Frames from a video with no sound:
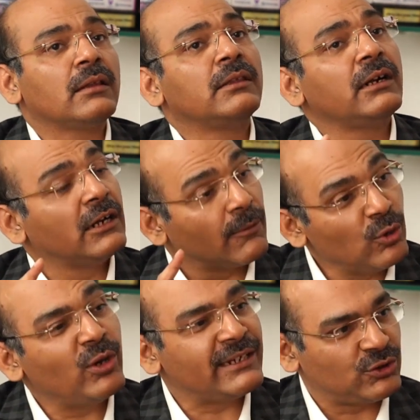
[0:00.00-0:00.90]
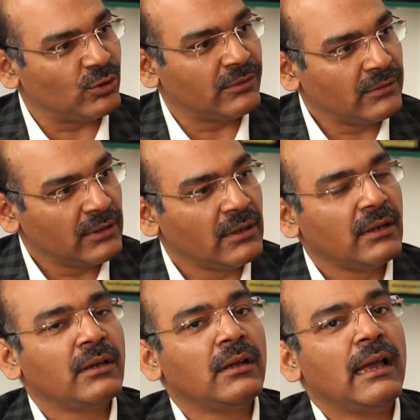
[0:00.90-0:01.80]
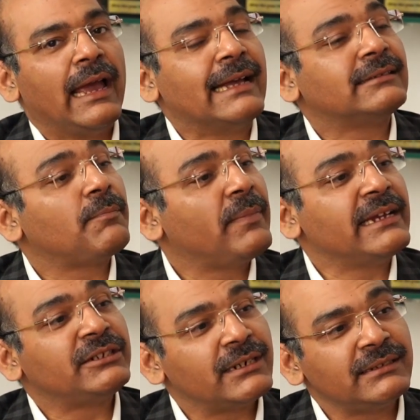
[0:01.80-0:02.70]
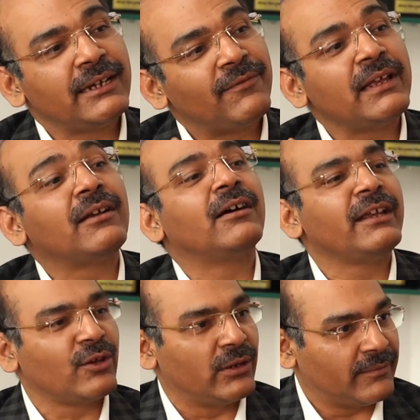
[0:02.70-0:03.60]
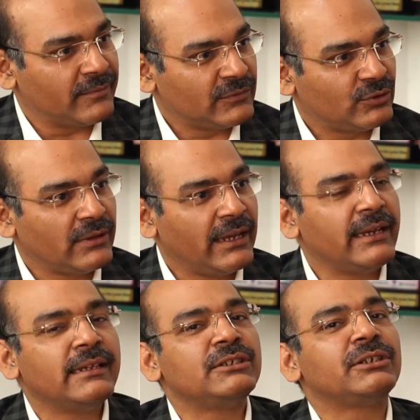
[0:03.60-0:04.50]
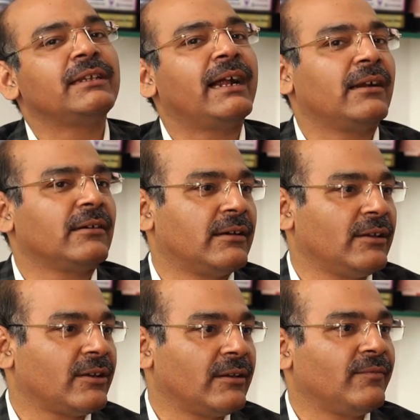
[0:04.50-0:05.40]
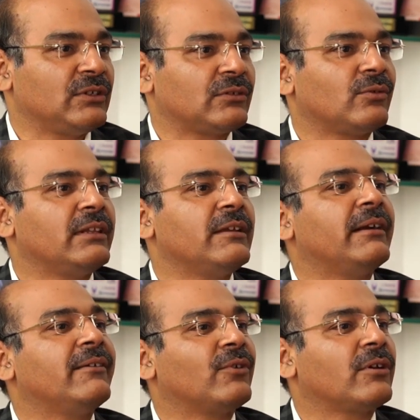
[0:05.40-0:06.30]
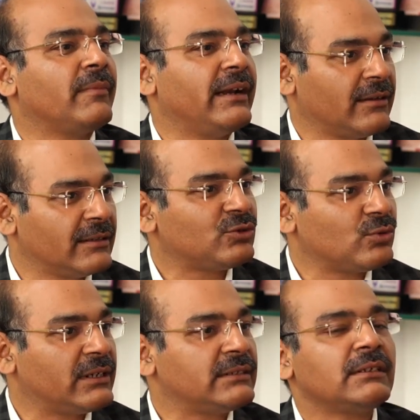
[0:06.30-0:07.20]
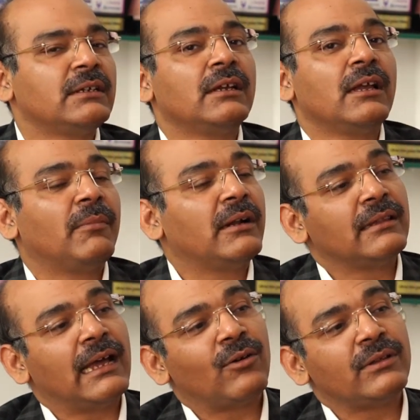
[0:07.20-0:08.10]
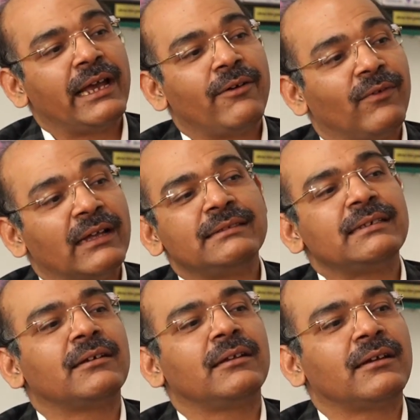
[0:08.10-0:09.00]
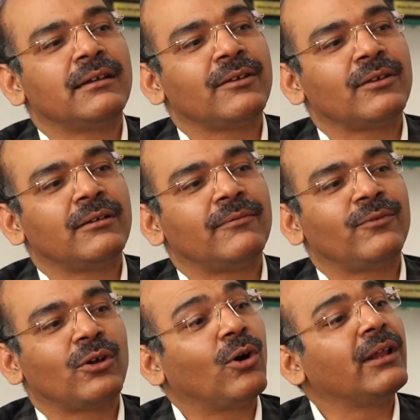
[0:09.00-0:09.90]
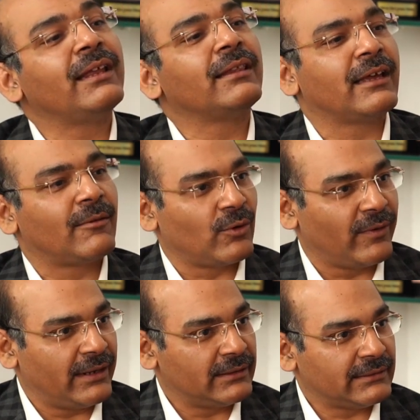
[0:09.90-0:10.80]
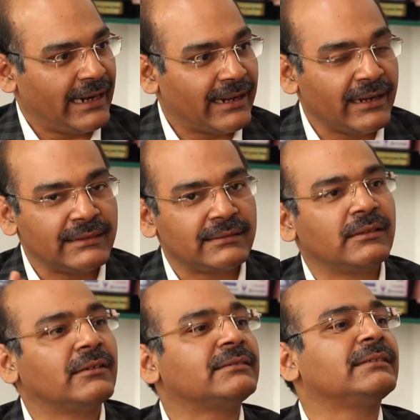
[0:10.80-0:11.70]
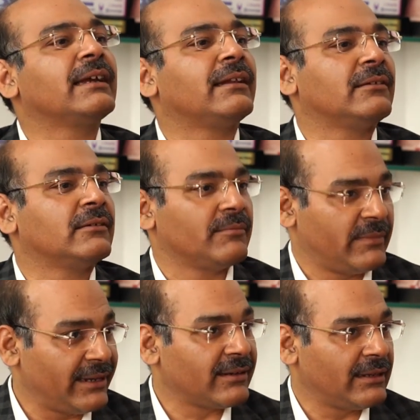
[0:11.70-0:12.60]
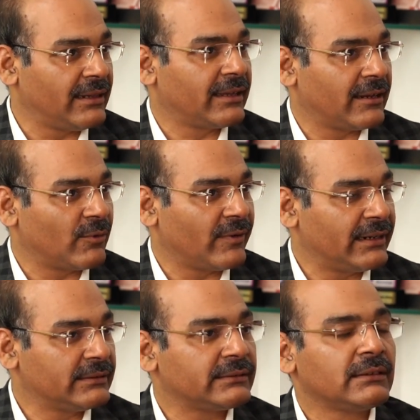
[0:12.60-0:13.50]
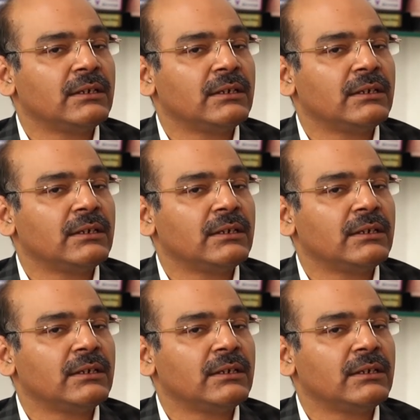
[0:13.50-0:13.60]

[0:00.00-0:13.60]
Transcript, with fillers: The WHO has a patient safety curriculum. So they initially had a curriculum which was only meant for medical students, but now they have one single curriculum for all healthcare providers, at least the nursing and the medical healthcare providers.